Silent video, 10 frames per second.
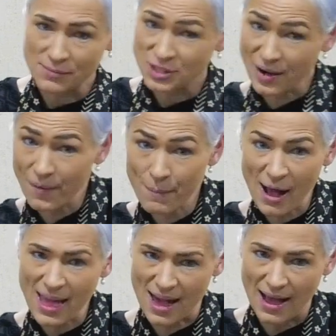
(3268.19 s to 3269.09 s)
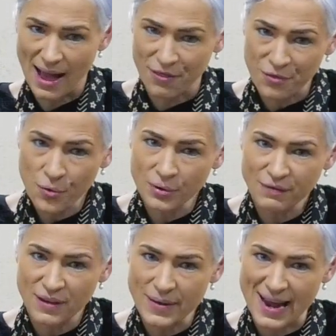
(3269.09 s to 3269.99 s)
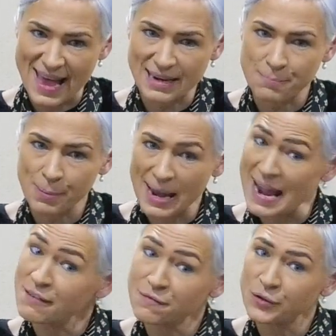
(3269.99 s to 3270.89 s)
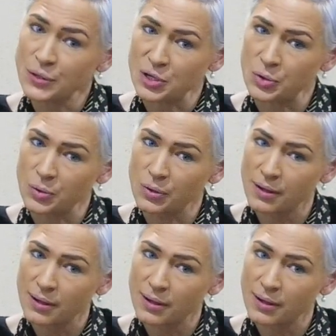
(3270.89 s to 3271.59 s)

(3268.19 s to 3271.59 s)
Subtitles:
Jeremiah, I thought of you and I had a plan for you